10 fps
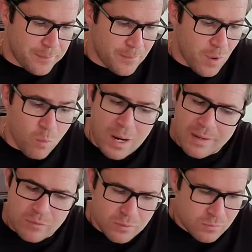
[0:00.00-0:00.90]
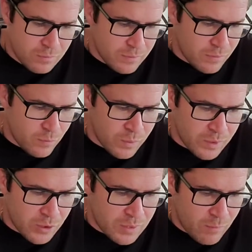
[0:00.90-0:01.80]
Arrival, really
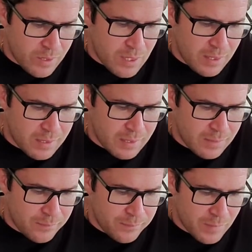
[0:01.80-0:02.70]
good that we got in.